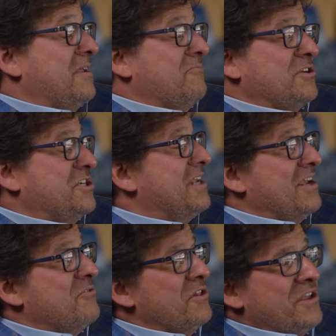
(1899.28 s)
which
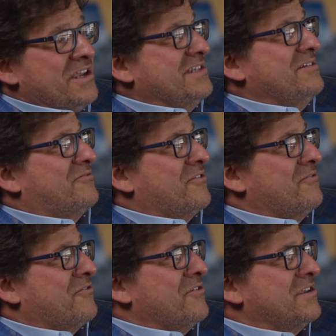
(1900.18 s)
it really isn't
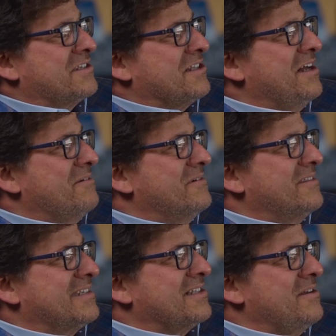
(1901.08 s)
for this club.
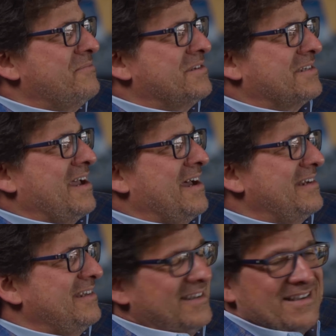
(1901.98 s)
This club has
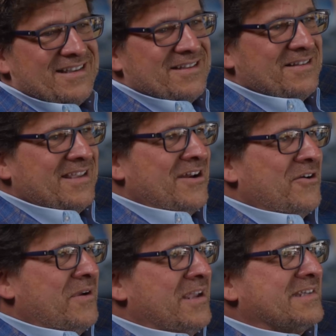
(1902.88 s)
got, you
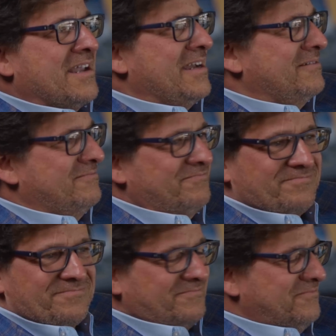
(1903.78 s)
know, it's got
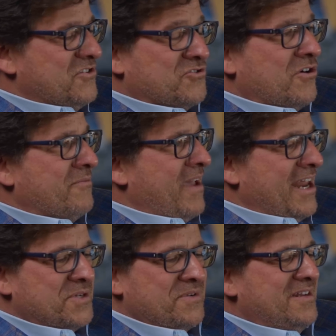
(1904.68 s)
strong
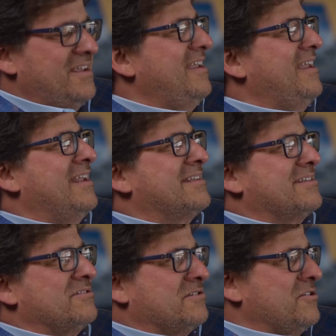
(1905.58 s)
management.
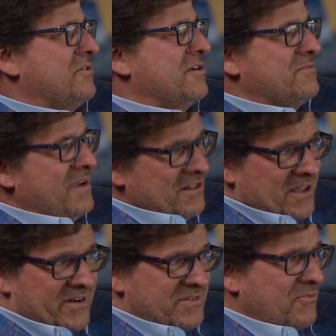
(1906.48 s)
Its steward has made a
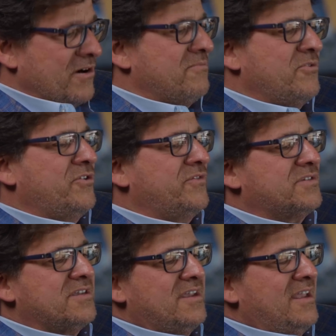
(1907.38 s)
lot of smart
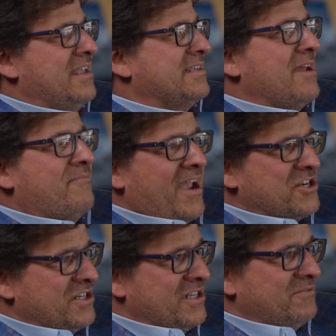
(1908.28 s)
moves. It's got
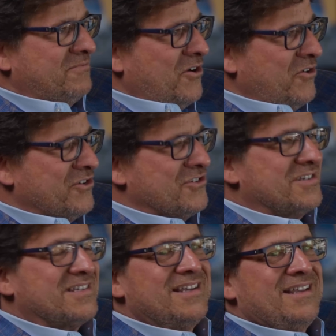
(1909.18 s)
passionate
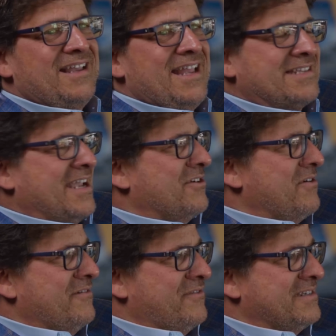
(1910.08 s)
owners. It's got
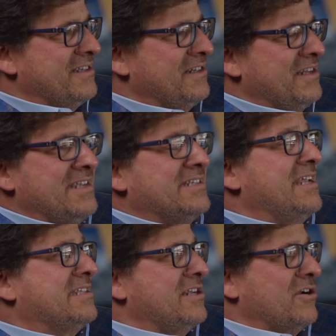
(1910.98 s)
great facilities.
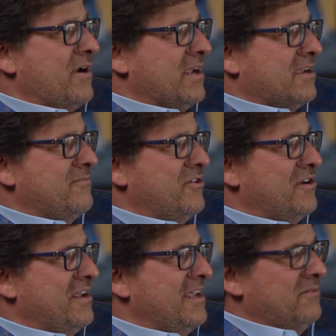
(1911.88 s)
It's in a great
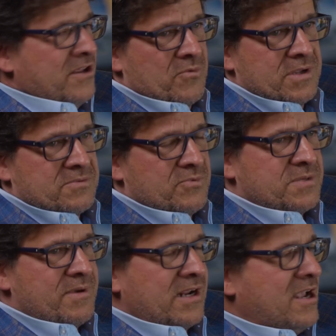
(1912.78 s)
community. You know, we
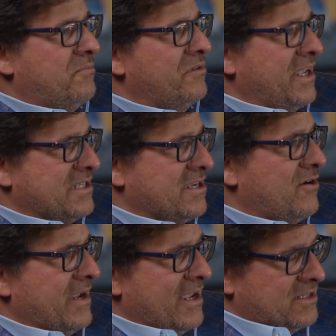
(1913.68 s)
spent a couple nights
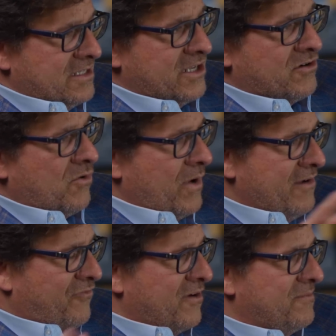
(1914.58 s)
going out to dinner
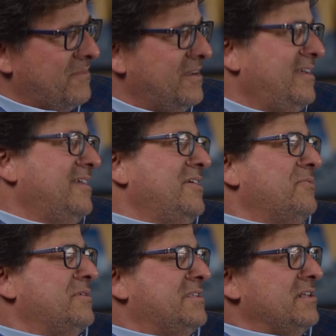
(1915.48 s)
away from
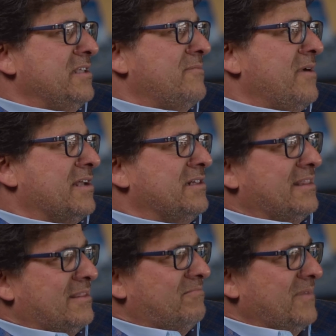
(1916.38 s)
with Delia and
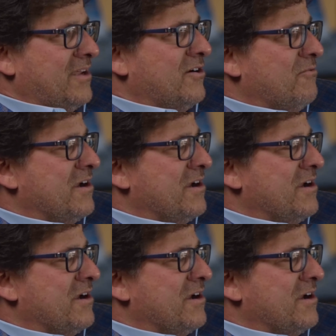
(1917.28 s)
Michael at her